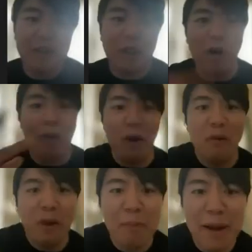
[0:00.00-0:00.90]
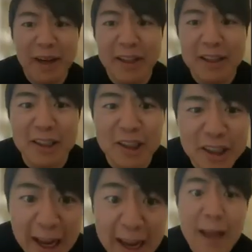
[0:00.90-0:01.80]
So we made it the
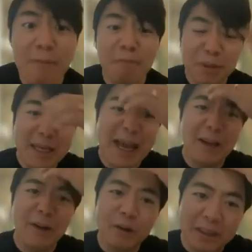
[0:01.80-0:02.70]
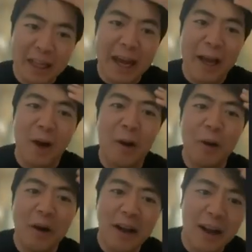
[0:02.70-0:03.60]
same piano
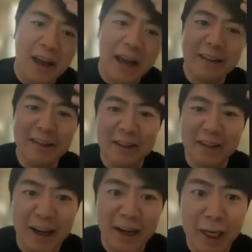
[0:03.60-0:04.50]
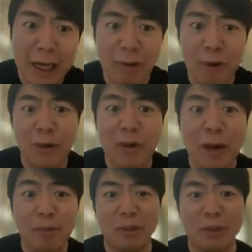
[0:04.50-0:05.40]
style as the Hungarian
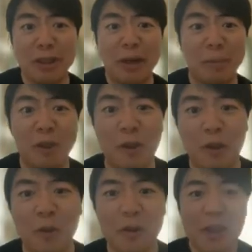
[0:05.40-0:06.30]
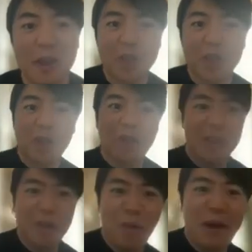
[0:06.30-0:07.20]
Rhapsody #2. So
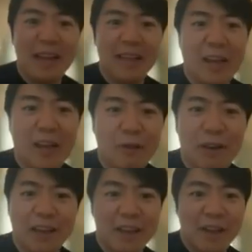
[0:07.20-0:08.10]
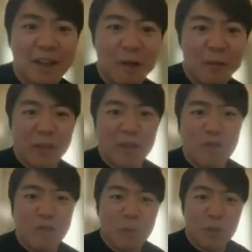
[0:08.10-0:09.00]
in a way, it's kind of like a little bit of
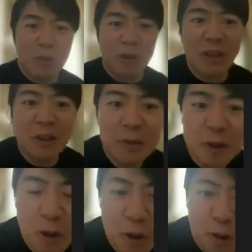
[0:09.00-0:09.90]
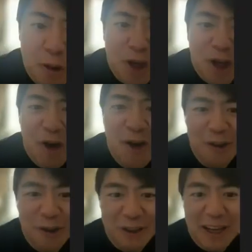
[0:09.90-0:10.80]
tribute to, to
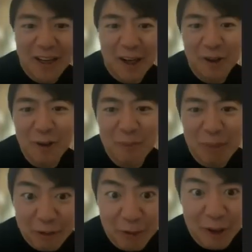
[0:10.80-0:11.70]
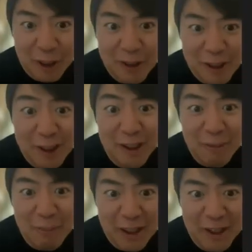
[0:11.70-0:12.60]
that cartoon, but with a Disney
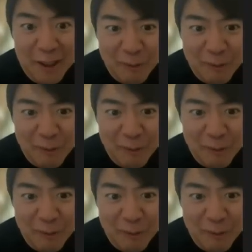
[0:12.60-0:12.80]
melody.